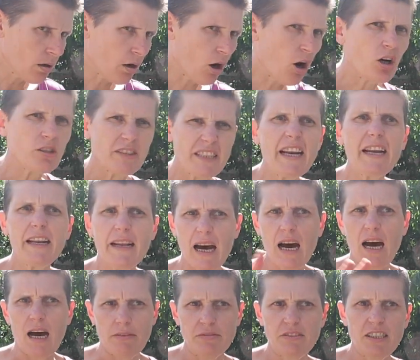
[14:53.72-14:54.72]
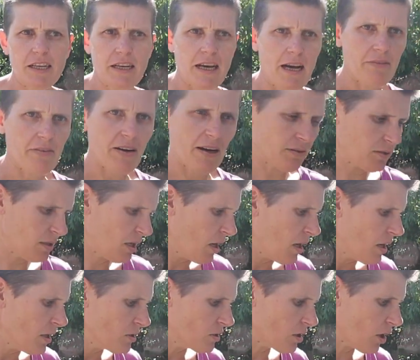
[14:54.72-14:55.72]
Oh, 10.5 hours.
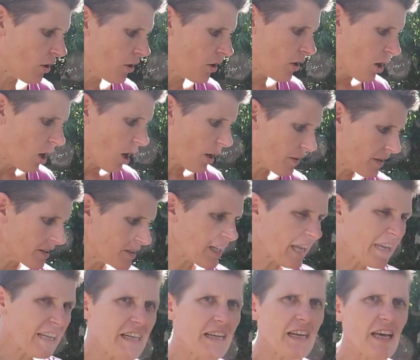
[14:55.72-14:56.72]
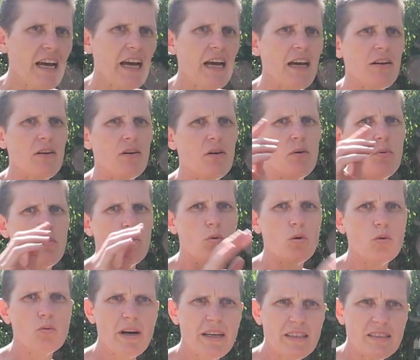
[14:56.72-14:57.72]
So I'm going to take it out,
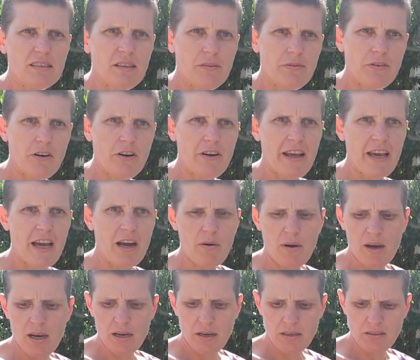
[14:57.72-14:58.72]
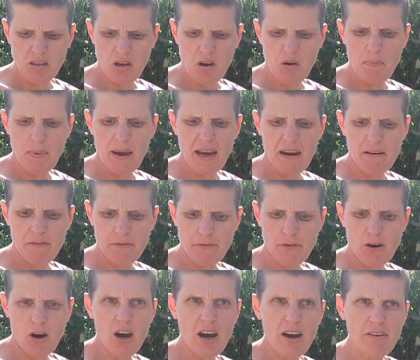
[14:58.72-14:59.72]
we'll rest it for an hour. So about
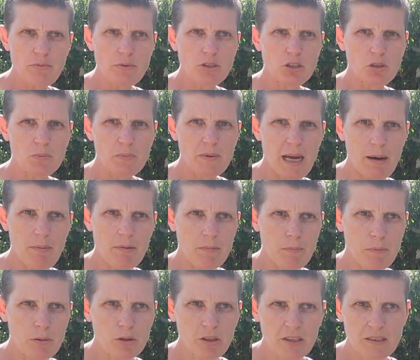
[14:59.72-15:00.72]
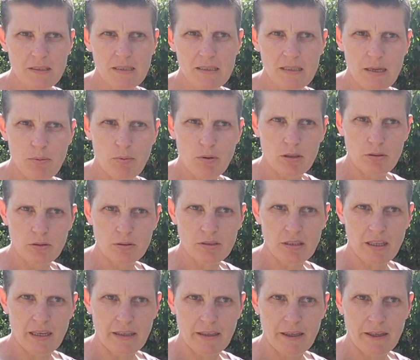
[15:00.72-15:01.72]
5 we should be able to pull it and see what it looks
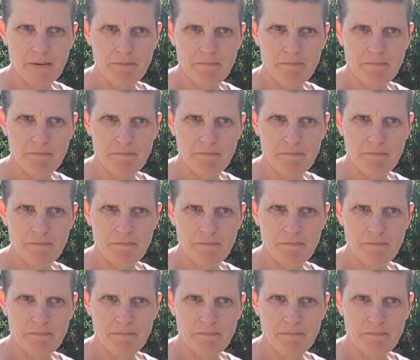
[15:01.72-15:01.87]
like.